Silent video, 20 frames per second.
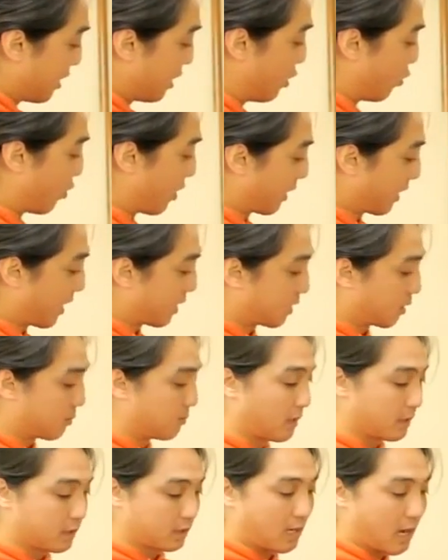You want to get as
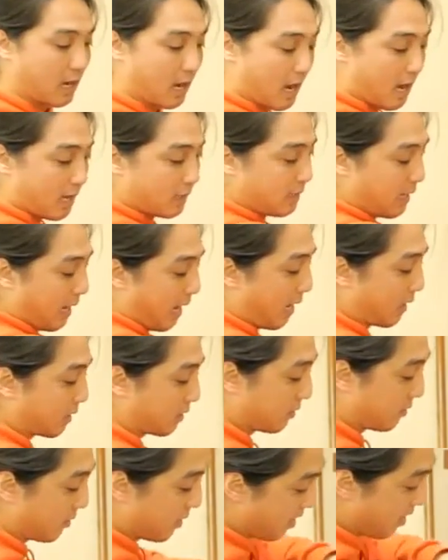much contact